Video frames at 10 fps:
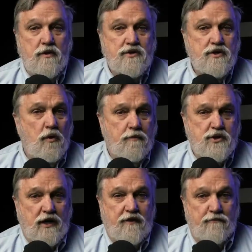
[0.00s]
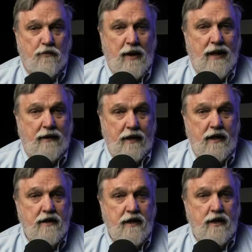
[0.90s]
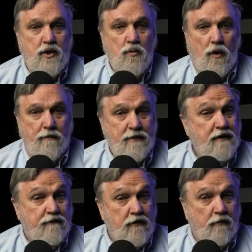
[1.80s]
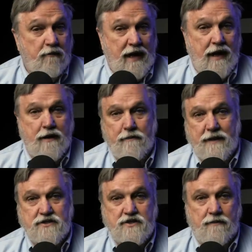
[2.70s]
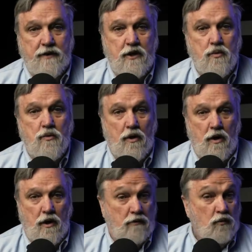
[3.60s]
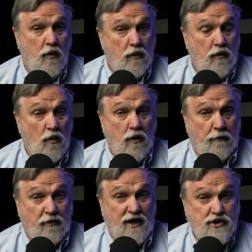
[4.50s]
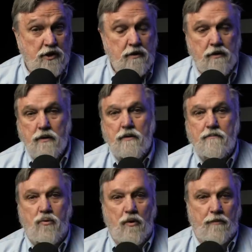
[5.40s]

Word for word: There's no objective morality, and yet you want me to feel bad about something you call, quote-unquote, oppression? Poor